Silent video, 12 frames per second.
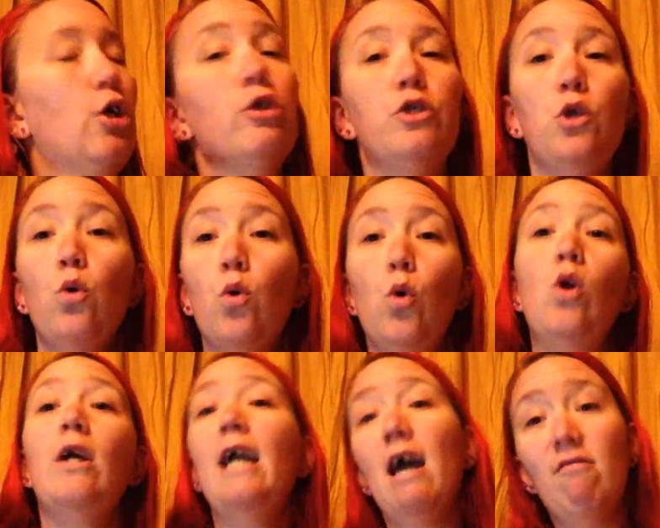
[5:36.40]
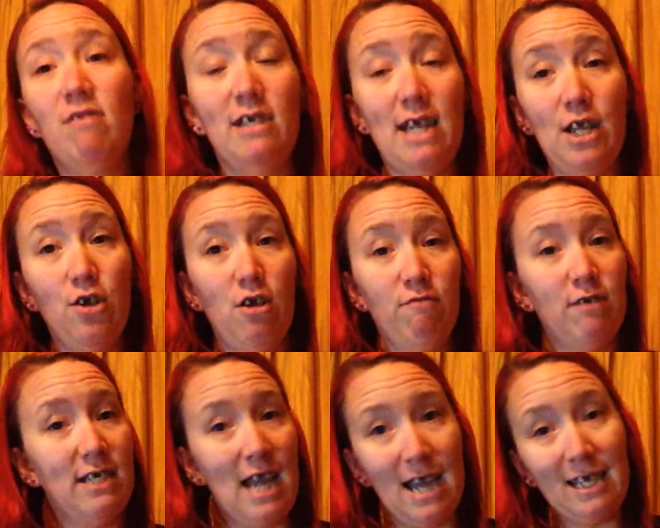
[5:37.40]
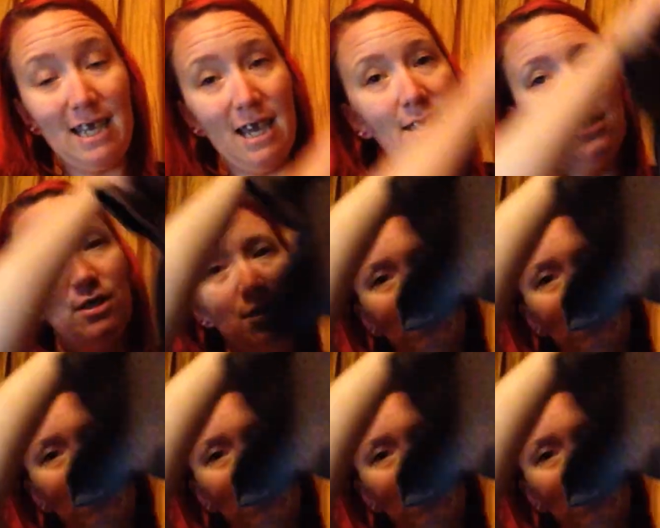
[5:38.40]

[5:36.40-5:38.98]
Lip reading: So cool, I haven't taken off the tag yet.